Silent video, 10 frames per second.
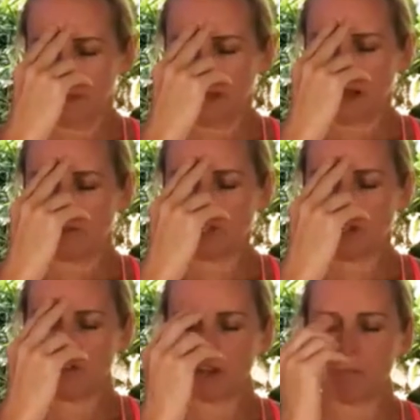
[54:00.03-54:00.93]
After
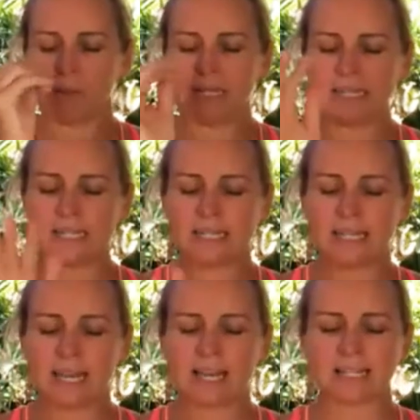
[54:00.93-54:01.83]
you've completed
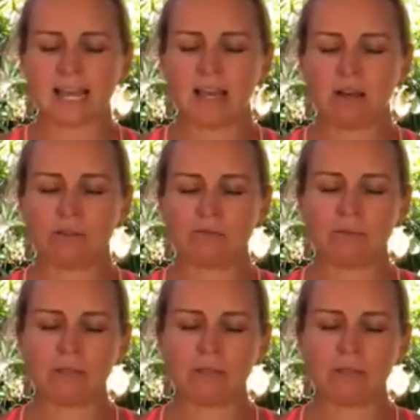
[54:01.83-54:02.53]
the exhale through the